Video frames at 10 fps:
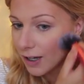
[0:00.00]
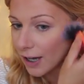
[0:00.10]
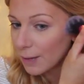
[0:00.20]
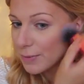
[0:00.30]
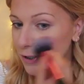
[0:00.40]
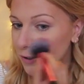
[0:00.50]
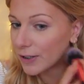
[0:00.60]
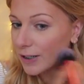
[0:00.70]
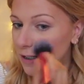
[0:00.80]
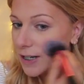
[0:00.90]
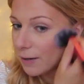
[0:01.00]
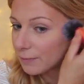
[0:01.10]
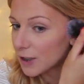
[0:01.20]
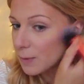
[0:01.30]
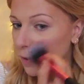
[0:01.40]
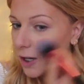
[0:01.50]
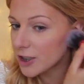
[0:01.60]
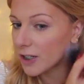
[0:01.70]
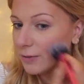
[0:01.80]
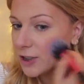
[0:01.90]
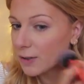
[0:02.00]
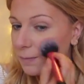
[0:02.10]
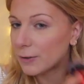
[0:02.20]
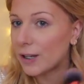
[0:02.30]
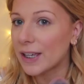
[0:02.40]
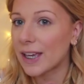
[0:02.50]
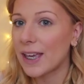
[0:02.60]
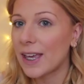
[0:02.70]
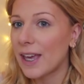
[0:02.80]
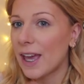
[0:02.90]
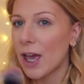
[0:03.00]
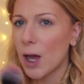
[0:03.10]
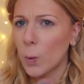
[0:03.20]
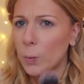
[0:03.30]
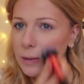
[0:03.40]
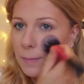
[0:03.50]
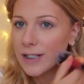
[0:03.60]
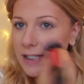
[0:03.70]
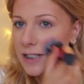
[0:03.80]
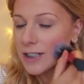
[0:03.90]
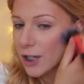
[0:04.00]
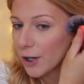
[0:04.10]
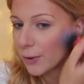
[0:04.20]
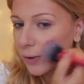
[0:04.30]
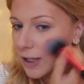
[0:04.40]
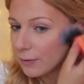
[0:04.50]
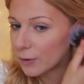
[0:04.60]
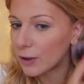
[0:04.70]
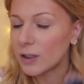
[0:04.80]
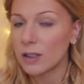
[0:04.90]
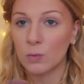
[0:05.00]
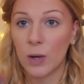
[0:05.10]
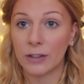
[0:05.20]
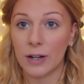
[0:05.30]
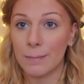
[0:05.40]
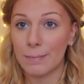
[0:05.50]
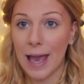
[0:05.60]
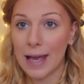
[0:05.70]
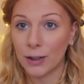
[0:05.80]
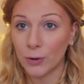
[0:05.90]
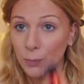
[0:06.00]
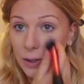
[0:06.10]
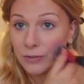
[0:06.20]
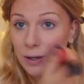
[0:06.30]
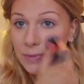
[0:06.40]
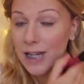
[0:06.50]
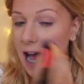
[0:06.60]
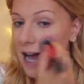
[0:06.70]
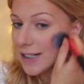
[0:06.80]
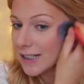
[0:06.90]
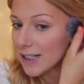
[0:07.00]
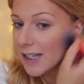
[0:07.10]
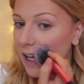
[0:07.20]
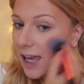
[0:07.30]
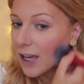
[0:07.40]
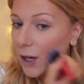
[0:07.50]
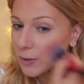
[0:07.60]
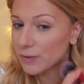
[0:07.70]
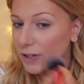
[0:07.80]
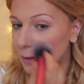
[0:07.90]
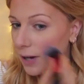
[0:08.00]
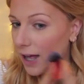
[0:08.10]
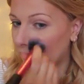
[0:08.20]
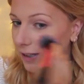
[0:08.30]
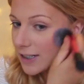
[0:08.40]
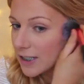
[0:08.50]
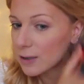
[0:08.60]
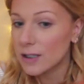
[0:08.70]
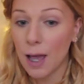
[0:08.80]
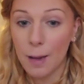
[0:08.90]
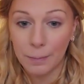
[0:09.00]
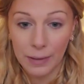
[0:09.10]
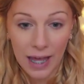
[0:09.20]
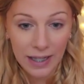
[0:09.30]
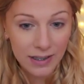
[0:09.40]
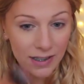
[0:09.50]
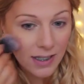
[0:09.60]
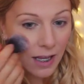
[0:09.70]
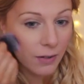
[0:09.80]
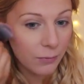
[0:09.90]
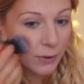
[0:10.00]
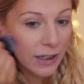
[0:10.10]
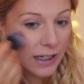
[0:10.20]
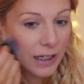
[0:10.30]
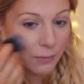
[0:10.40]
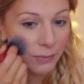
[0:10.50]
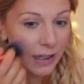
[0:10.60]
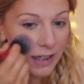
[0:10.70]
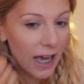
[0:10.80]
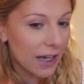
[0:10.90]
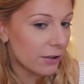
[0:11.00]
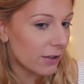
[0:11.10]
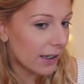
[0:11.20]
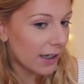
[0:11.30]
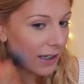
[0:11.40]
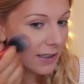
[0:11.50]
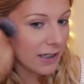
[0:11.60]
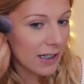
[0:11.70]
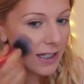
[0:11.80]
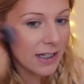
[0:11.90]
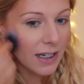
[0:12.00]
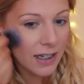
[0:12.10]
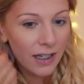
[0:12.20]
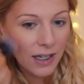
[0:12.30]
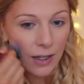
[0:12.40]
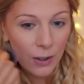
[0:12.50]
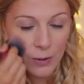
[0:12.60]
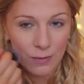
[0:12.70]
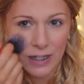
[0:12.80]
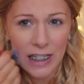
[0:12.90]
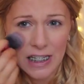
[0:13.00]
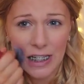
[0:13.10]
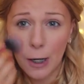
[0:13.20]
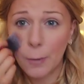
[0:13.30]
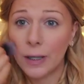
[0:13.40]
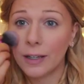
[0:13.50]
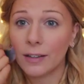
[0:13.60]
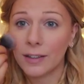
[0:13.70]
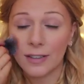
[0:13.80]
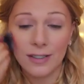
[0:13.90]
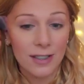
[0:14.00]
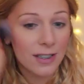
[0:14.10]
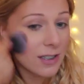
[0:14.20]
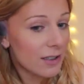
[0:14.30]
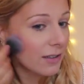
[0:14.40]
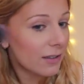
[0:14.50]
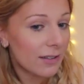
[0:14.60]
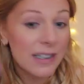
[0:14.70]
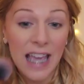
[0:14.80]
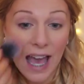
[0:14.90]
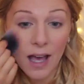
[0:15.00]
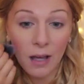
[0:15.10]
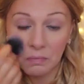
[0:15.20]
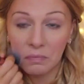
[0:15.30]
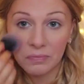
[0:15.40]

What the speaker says: I absolutely love this blush. I just feel like with my skin tone, even whether I'm pale or whether I'm tanned, it goes really well, and it just blends like really naturally and just looks really glowing, and yeah,